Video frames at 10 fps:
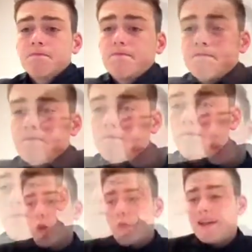I'll talk to
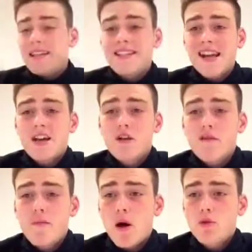you about the standard of
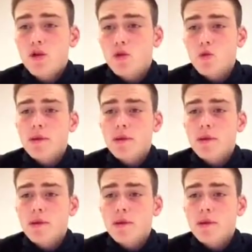opponent you'll